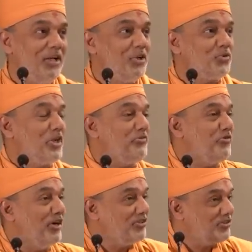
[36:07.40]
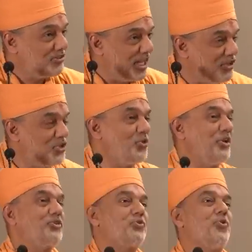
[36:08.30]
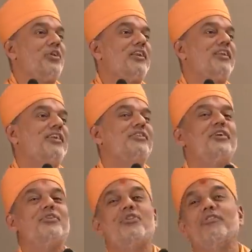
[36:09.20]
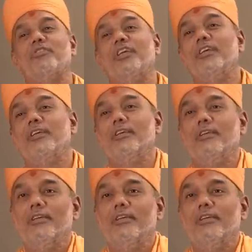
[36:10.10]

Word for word: So if a century scorer in Ranji Trophy